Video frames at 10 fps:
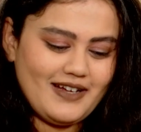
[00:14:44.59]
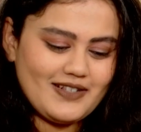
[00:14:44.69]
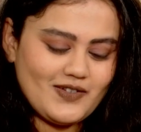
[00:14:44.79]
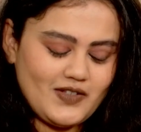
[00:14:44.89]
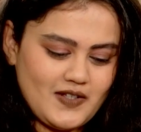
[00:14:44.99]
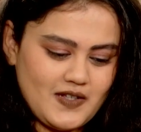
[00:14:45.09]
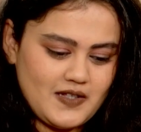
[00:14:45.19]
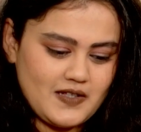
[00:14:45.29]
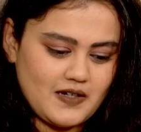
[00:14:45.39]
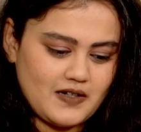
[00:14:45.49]
So this
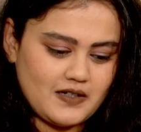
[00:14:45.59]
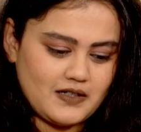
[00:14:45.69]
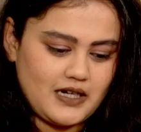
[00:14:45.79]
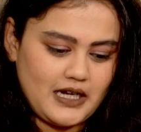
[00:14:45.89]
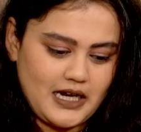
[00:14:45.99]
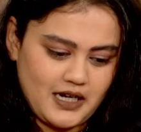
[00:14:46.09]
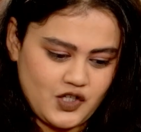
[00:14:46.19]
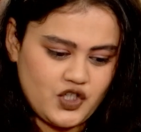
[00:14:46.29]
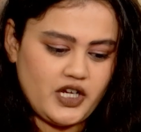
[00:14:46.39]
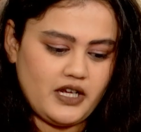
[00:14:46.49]
is
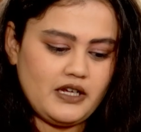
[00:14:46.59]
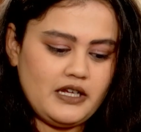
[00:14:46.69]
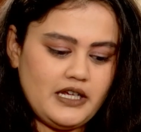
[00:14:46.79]
Akshay.